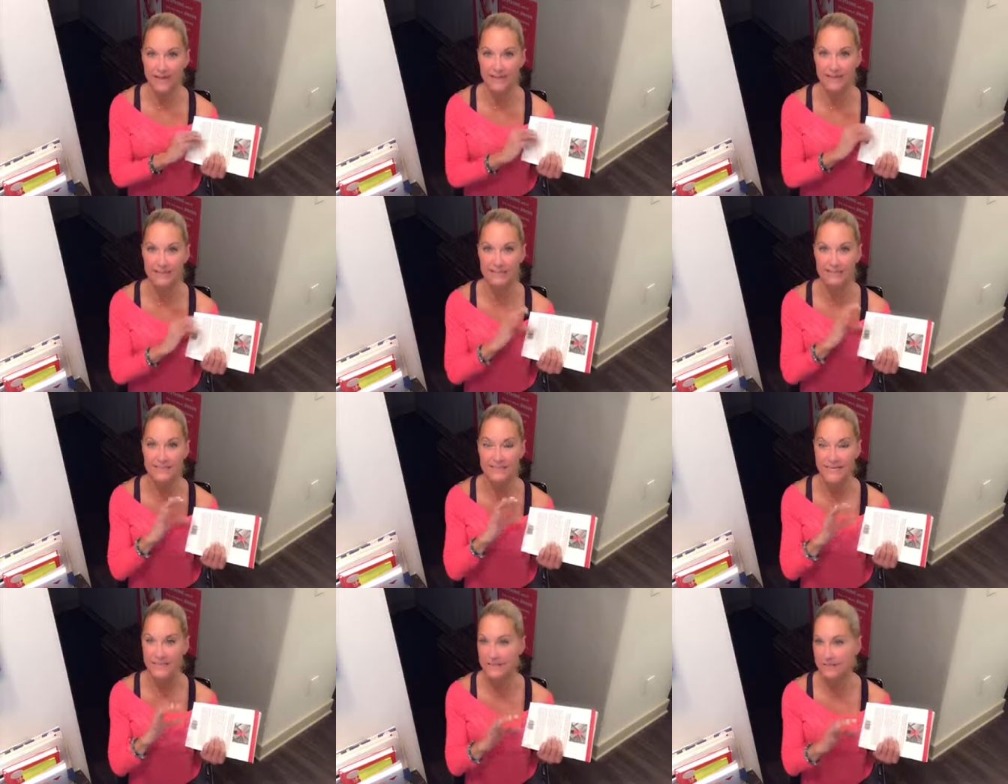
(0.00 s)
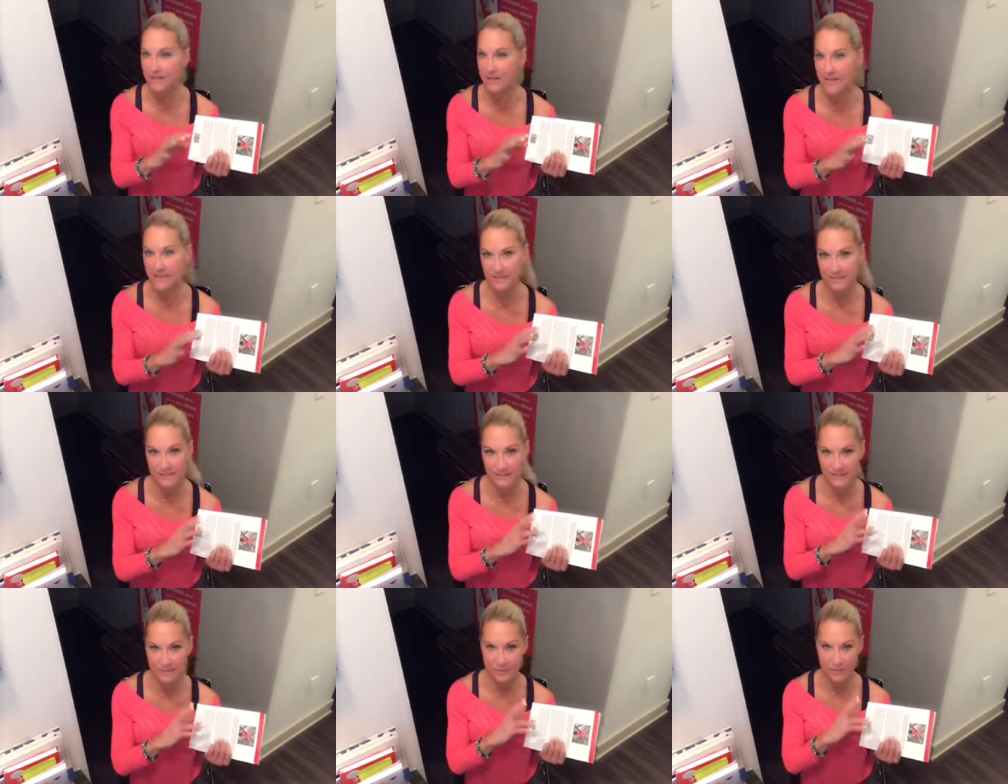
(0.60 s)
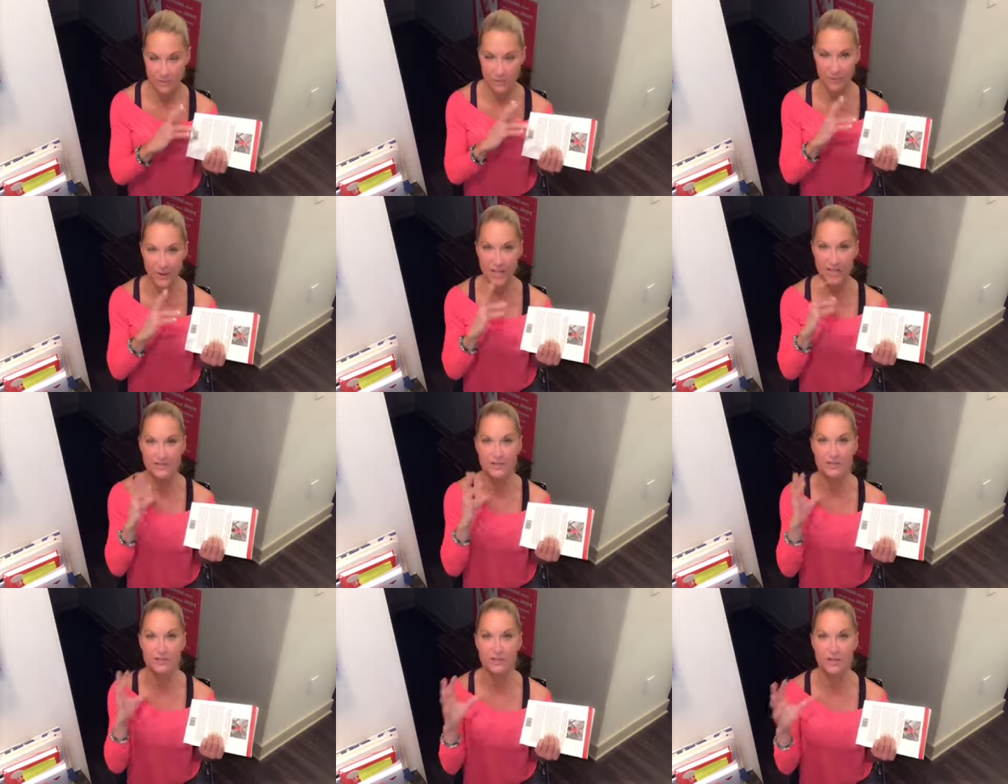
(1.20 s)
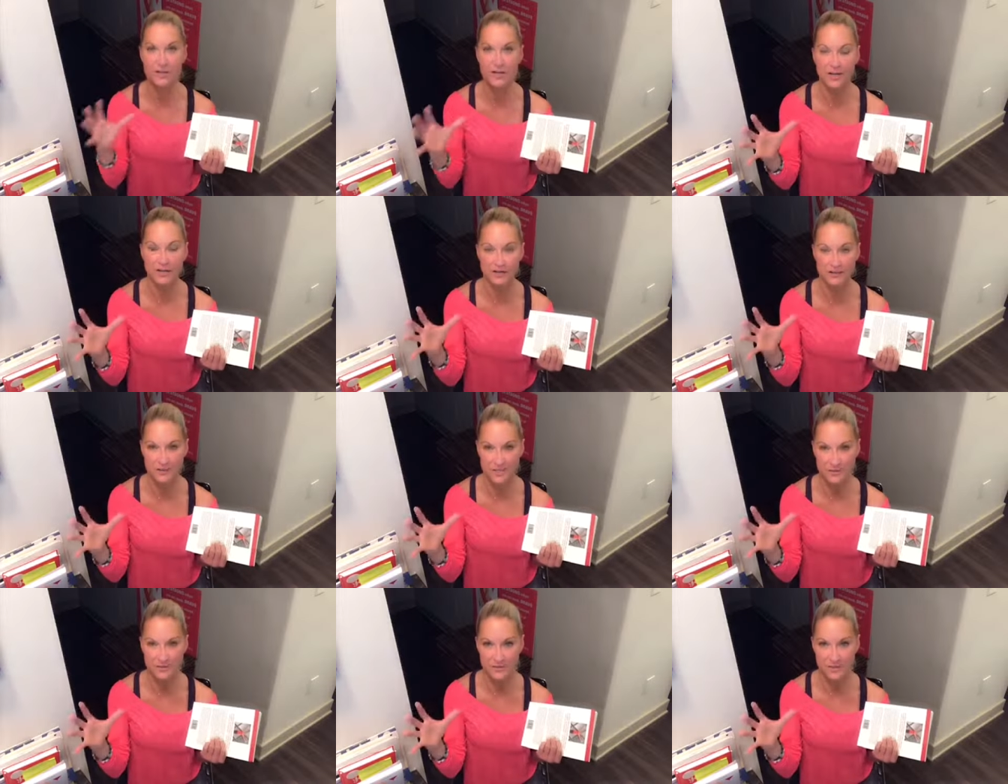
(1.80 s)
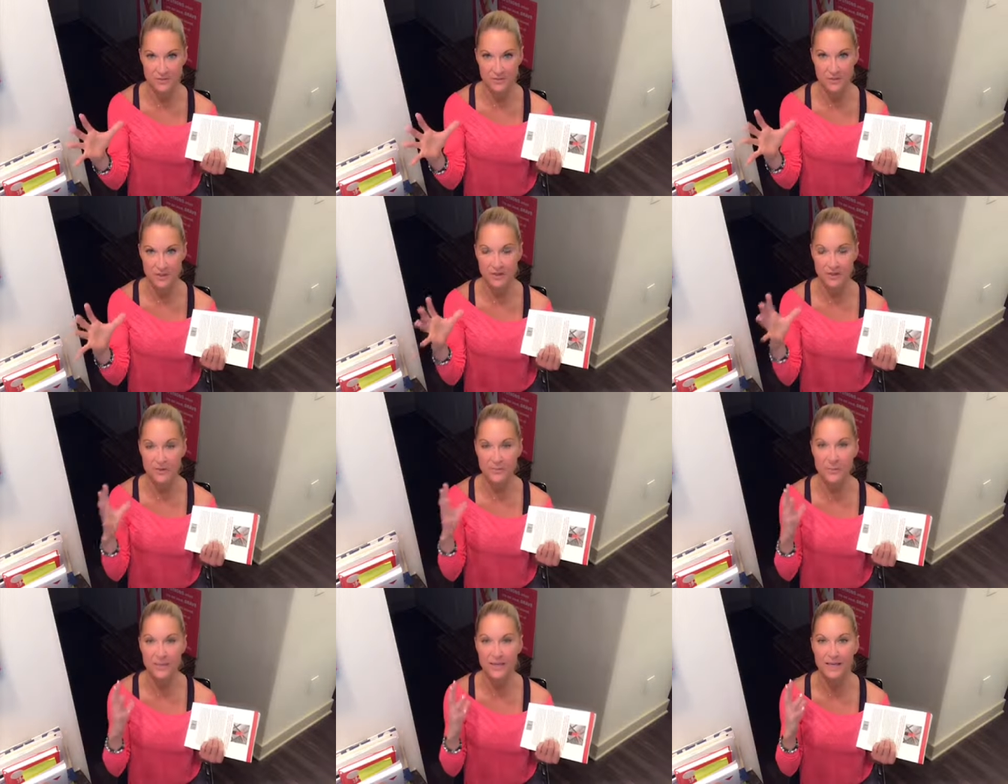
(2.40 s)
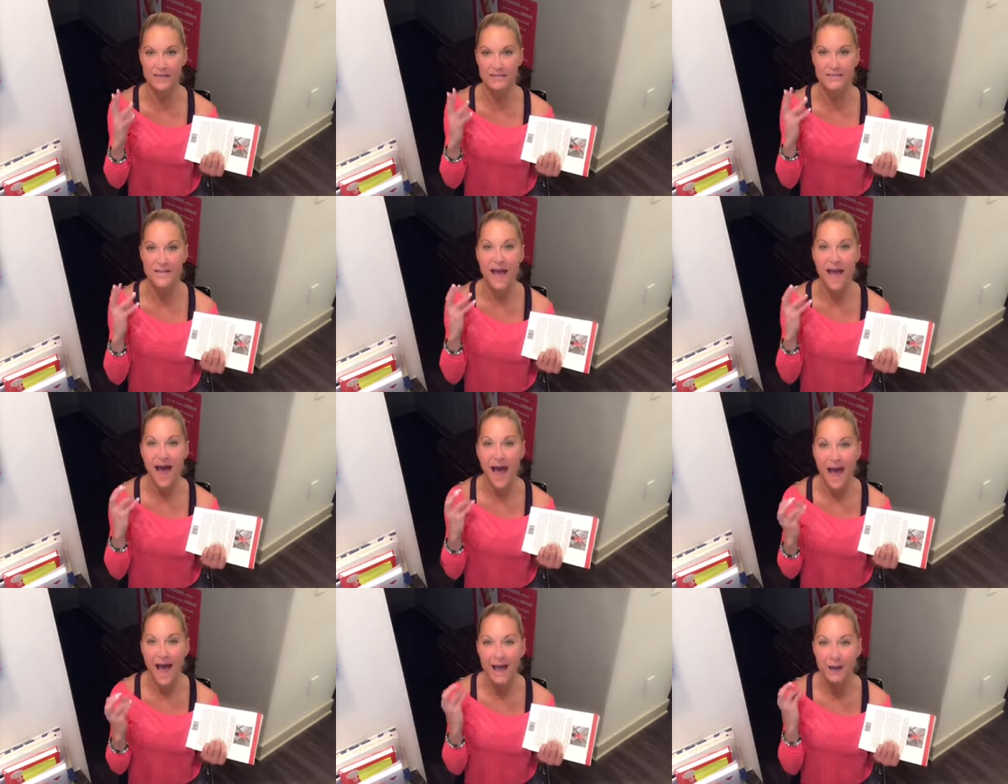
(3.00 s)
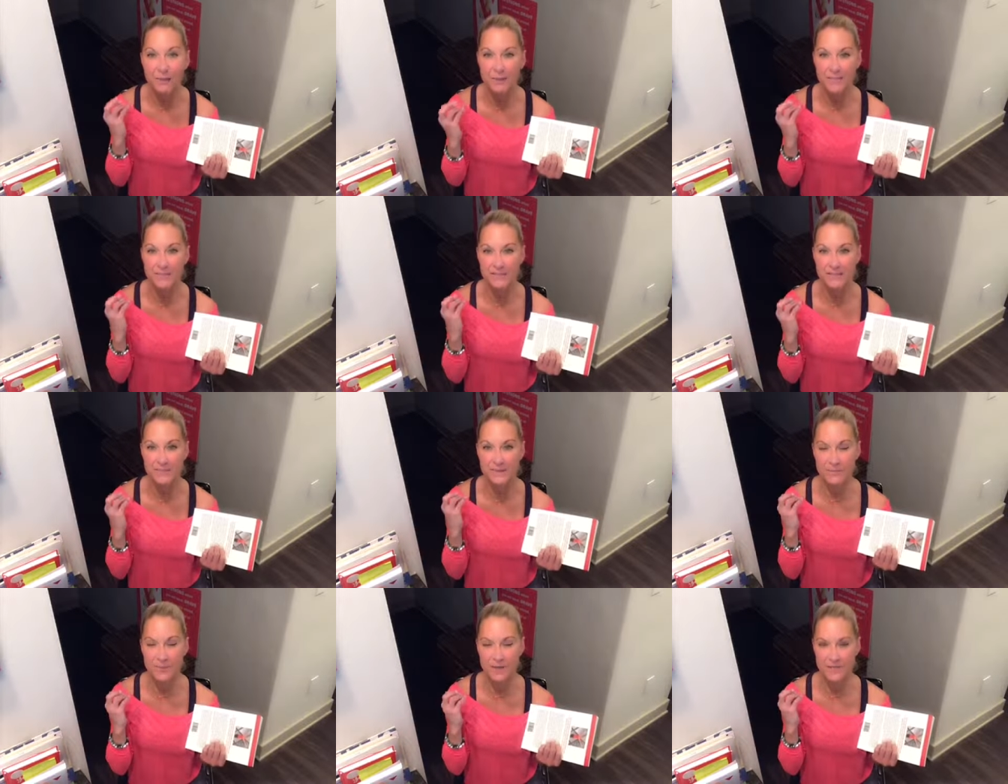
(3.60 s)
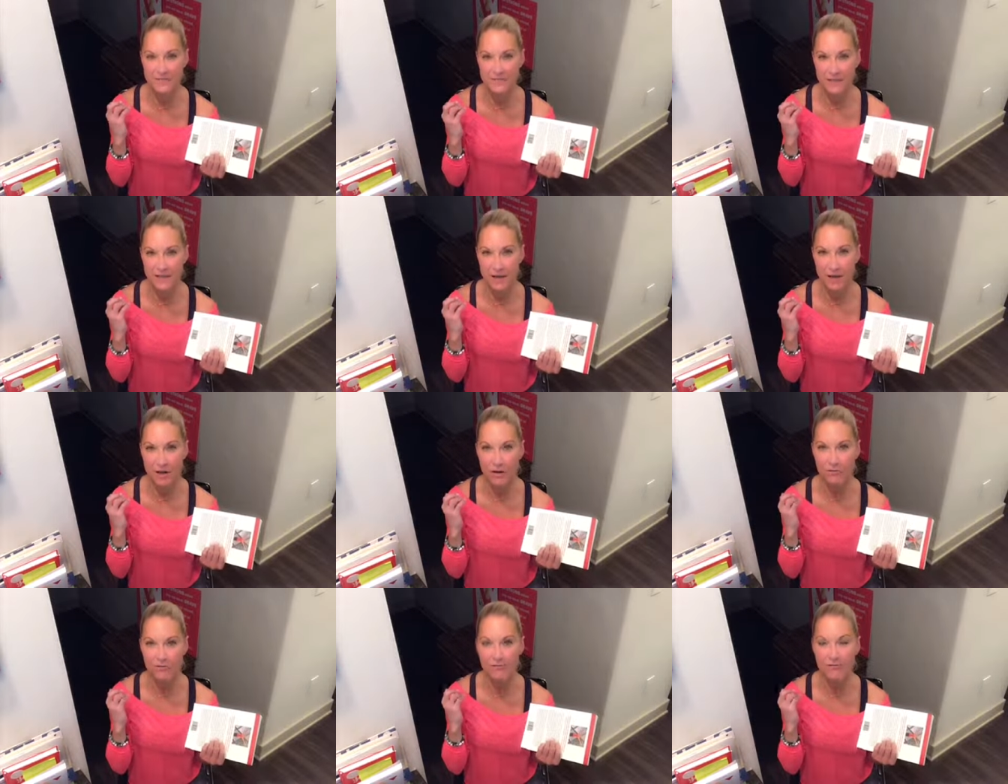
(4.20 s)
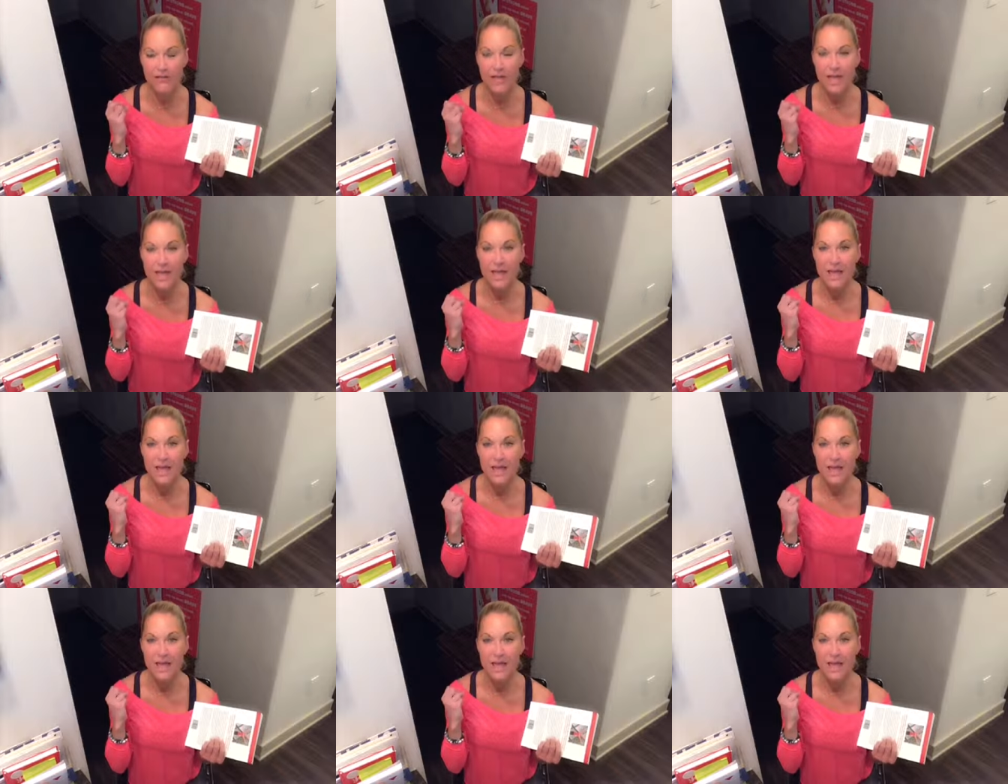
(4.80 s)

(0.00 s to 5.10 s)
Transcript: I did dance classes where we had to look at ourselves in the mirror because I would see myself